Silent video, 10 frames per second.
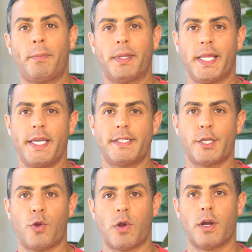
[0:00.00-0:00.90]
to place
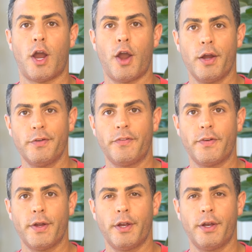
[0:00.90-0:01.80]
your heart
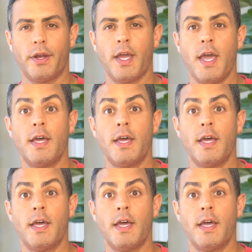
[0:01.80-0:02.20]
fern